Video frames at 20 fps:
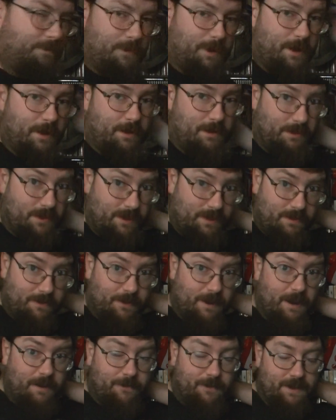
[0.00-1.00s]
well, the
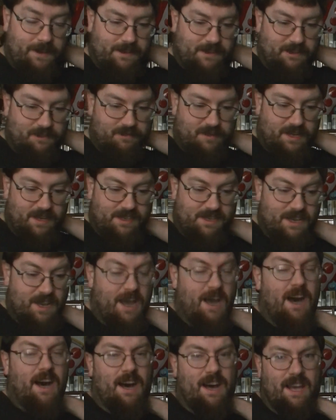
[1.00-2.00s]
Final Fantasy Drinks.
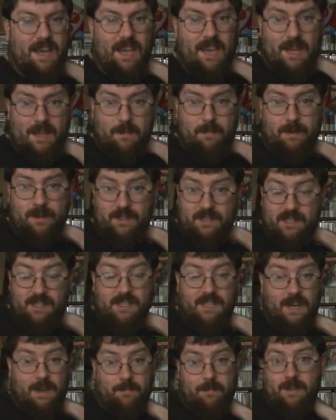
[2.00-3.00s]
Uh, he had a bunch of
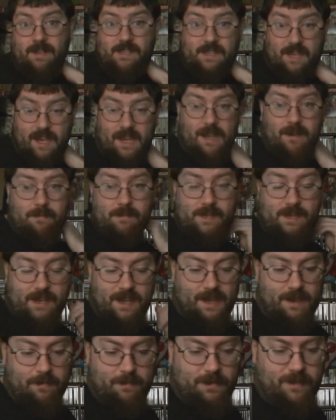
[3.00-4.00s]
Japanese games that
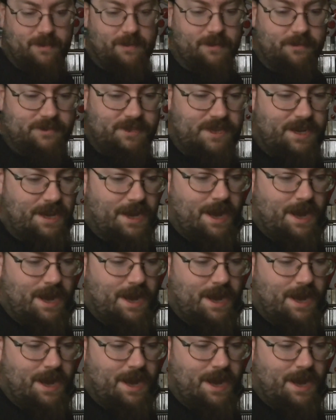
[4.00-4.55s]
came with those.